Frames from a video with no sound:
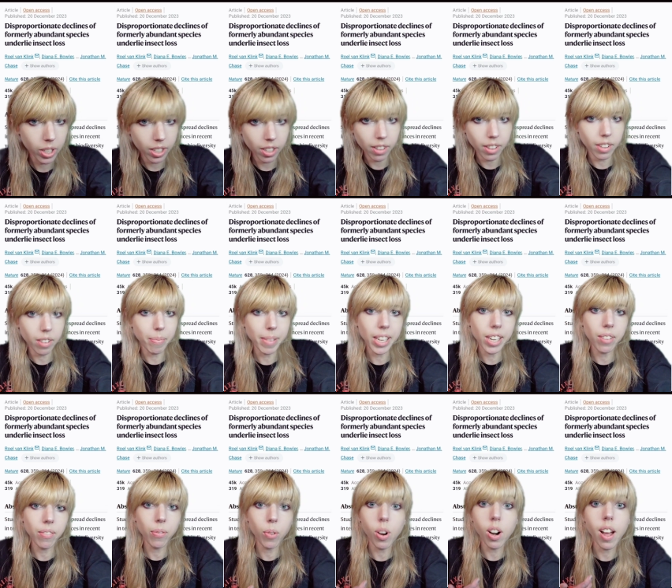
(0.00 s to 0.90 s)
What does this
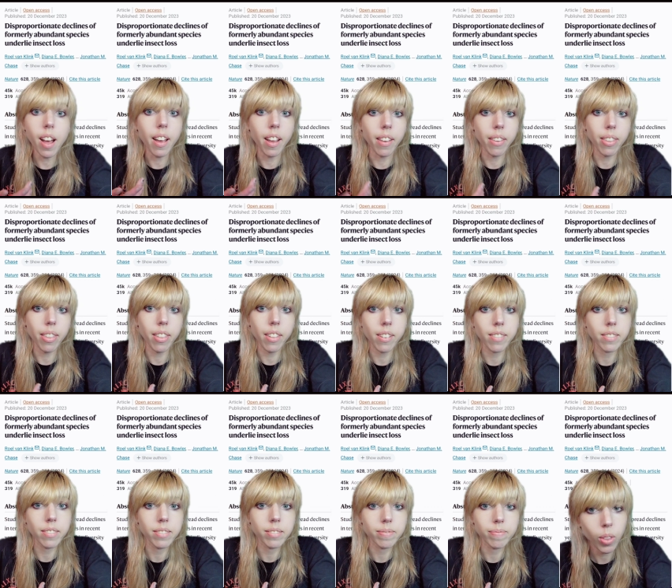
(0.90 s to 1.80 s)
mean for us?
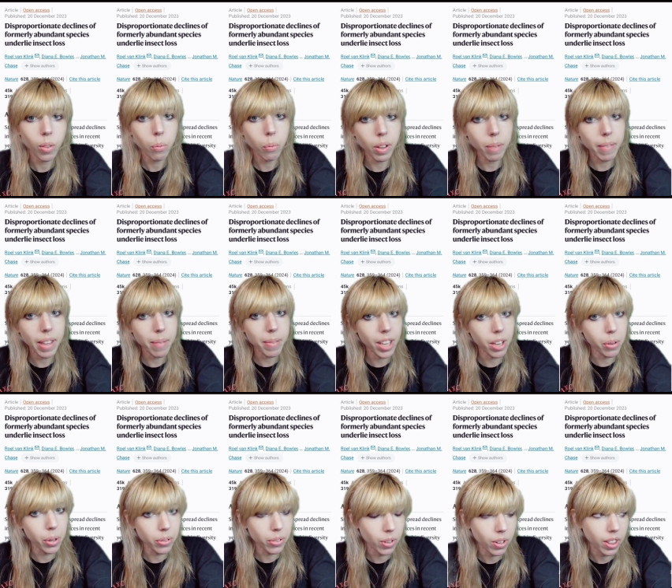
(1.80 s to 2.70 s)
We may be
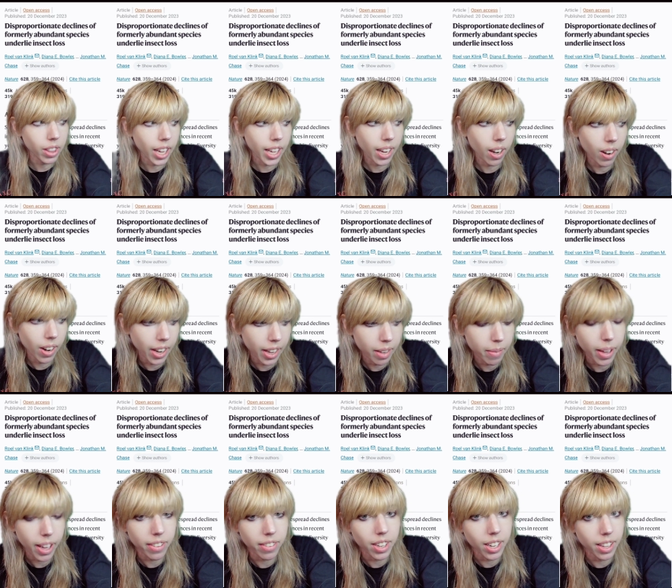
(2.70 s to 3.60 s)
closer to that carrying
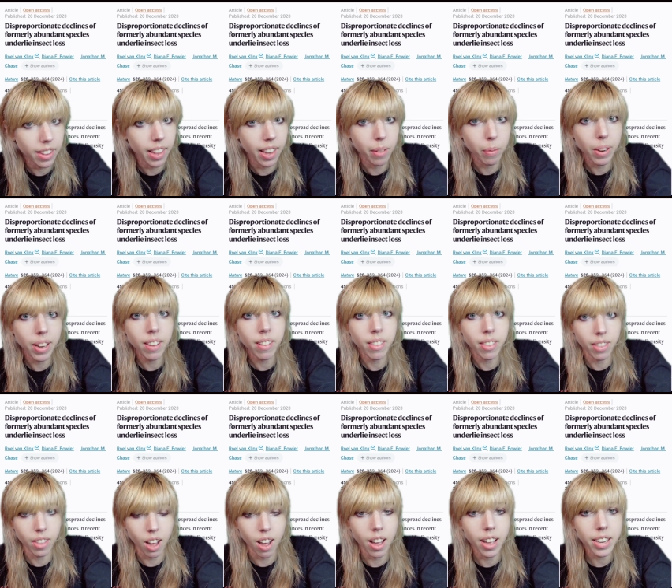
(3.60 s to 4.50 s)
capacity than we
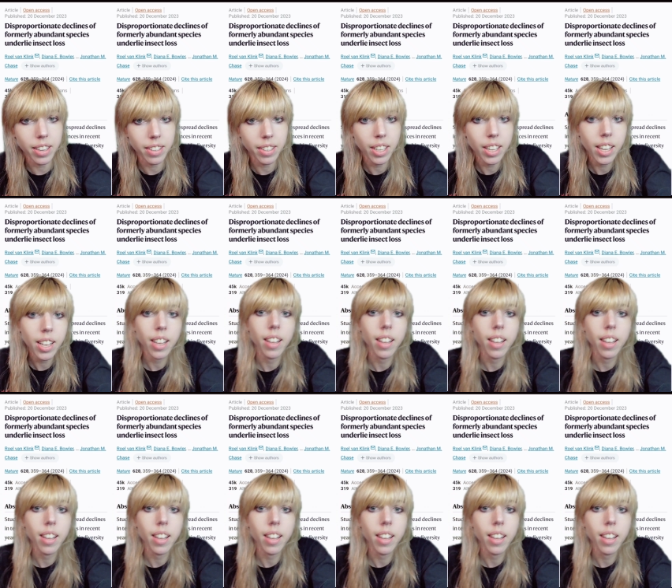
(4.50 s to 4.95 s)
thought.